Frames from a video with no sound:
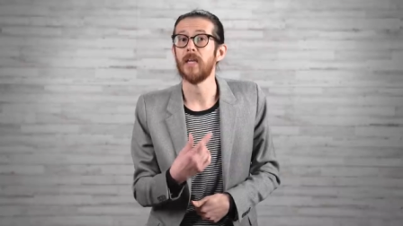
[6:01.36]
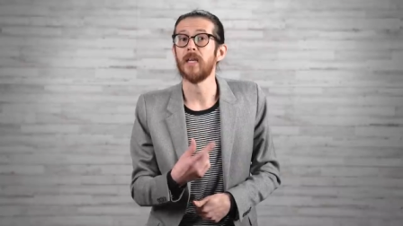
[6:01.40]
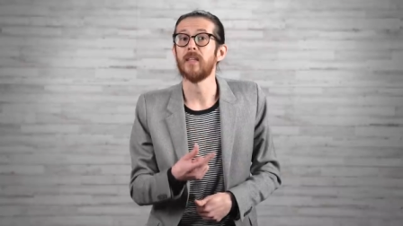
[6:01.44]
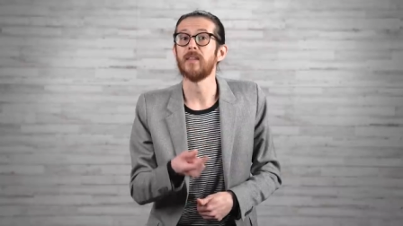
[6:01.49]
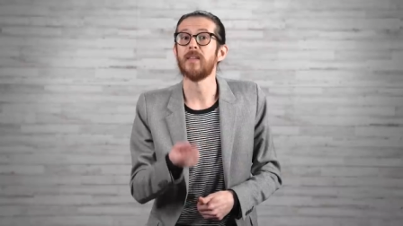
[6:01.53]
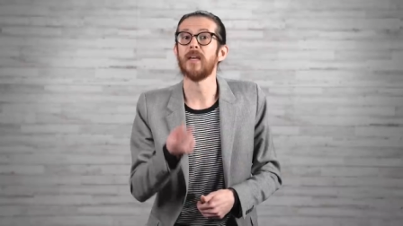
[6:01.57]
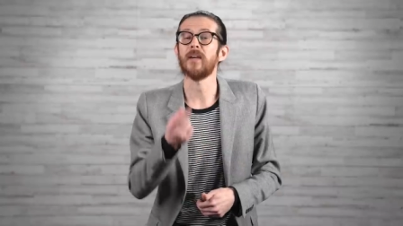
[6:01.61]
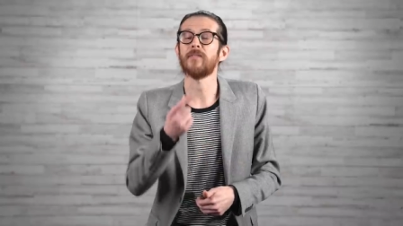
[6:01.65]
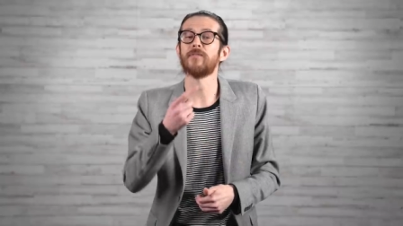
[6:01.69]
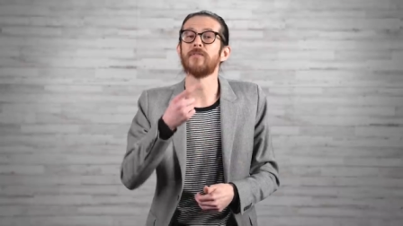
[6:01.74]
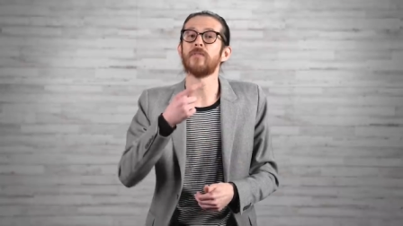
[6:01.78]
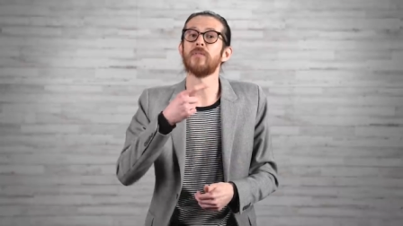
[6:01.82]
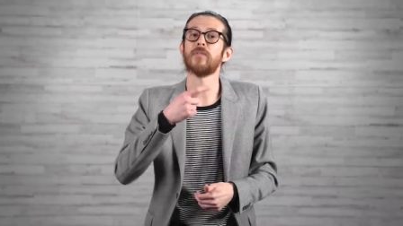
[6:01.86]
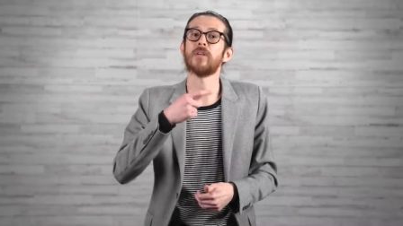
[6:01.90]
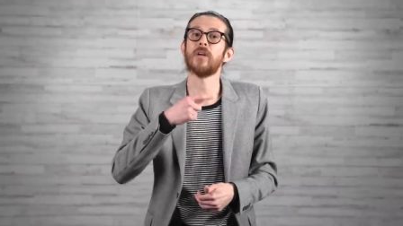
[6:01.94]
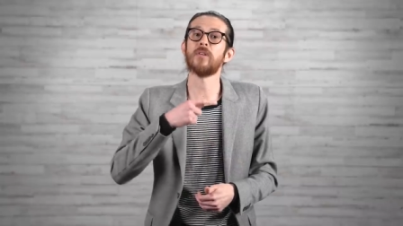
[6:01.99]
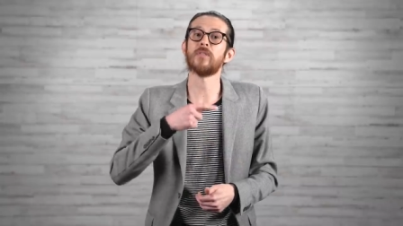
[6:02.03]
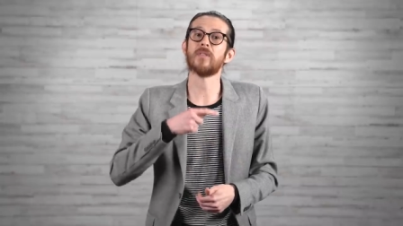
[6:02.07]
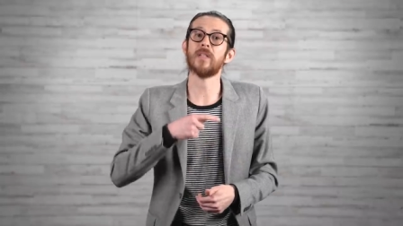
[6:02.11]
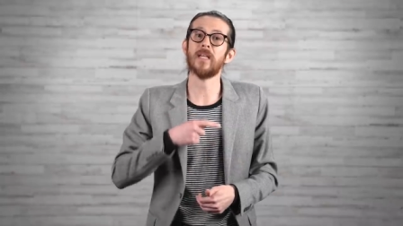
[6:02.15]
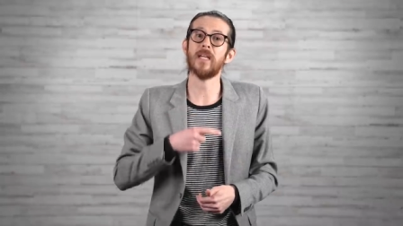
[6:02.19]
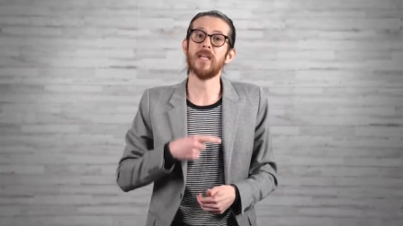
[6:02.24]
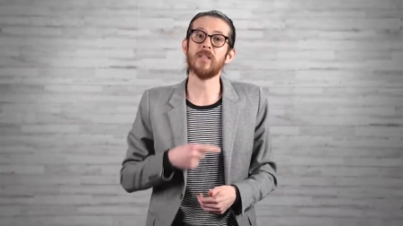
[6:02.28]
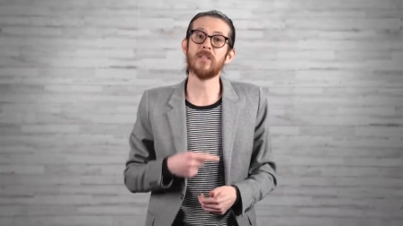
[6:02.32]
that food
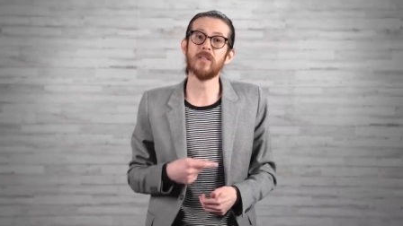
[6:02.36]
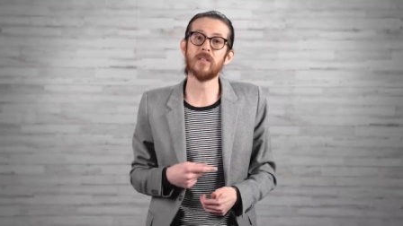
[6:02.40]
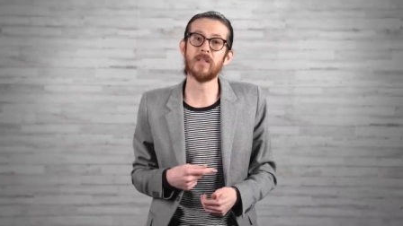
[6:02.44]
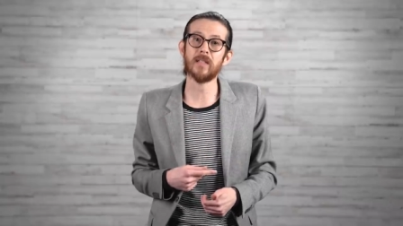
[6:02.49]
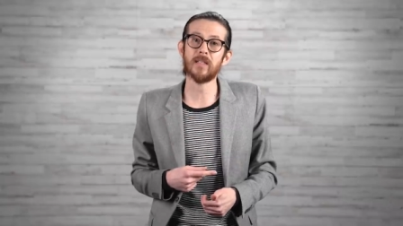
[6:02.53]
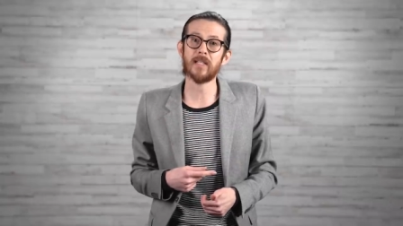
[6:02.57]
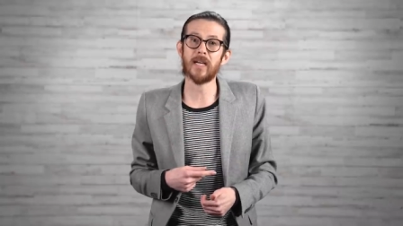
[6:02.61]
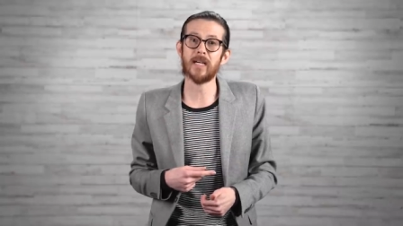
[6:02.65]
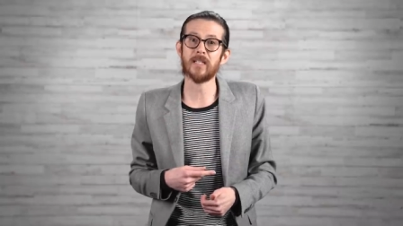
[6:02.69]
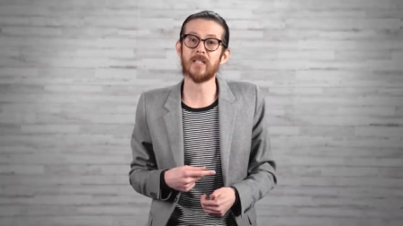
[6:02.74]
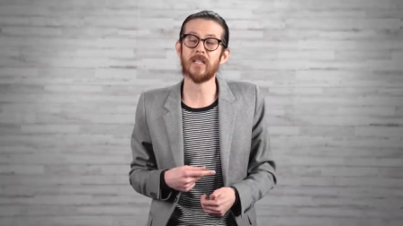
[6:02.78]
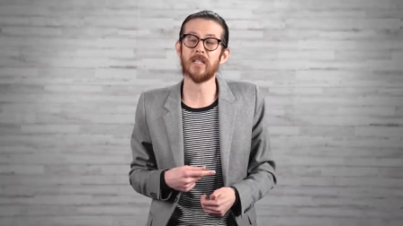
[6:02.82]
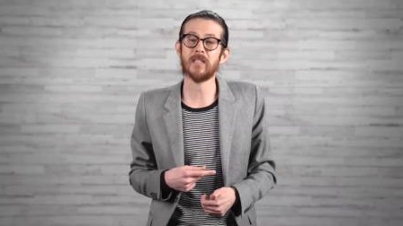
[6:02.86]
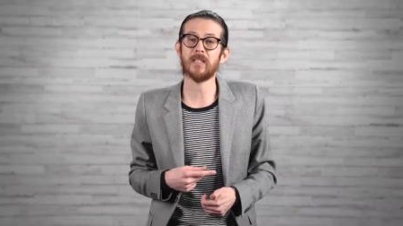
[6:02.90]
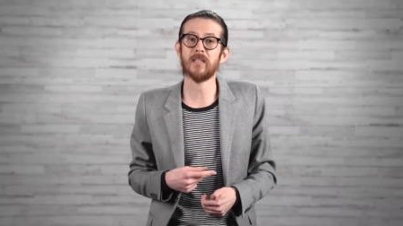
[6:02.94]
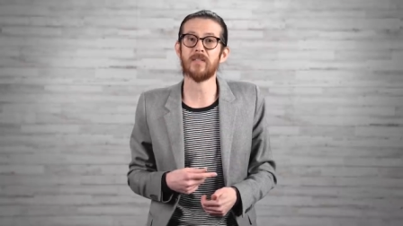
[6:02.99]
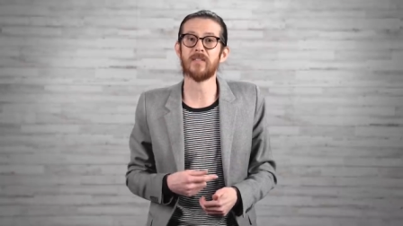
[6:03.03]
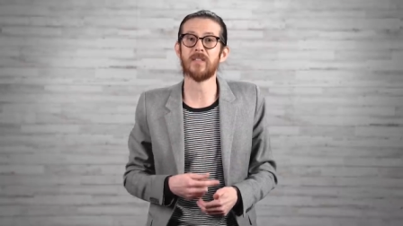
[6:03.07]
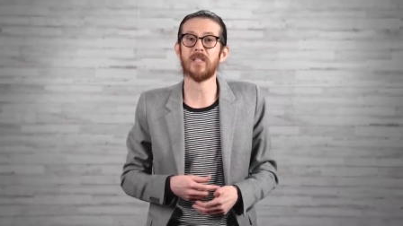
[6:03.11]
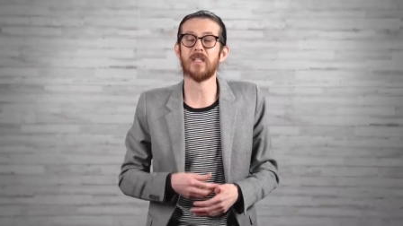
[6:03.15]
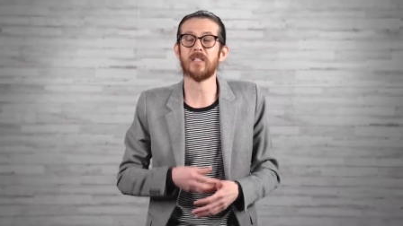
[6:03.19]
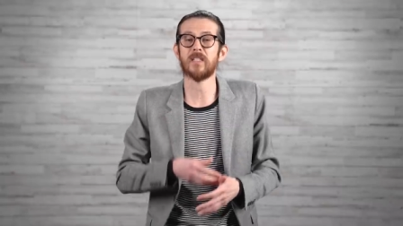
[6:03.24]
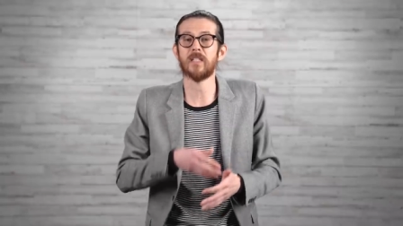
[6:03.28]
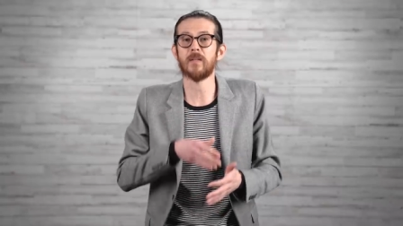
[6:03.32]
goes into the digestive
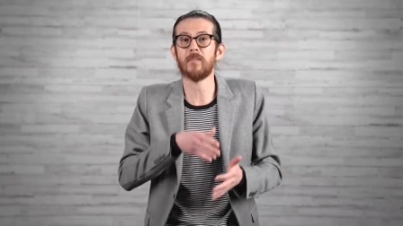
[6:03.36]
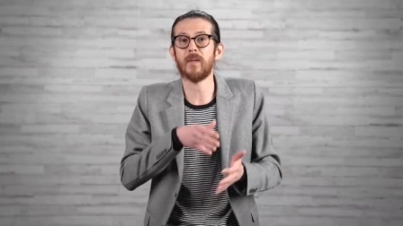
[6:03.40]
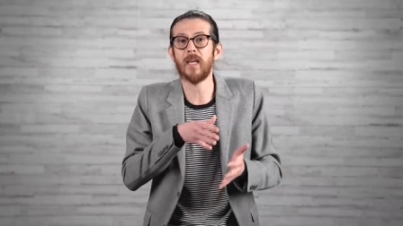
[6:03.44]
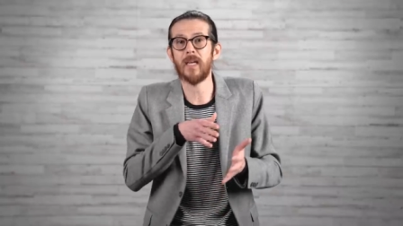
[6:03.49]
system